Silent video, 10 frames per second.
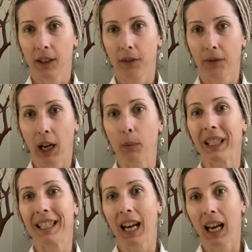of how
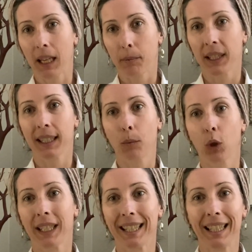many times
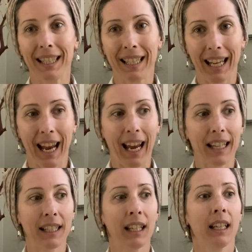someone sees the ad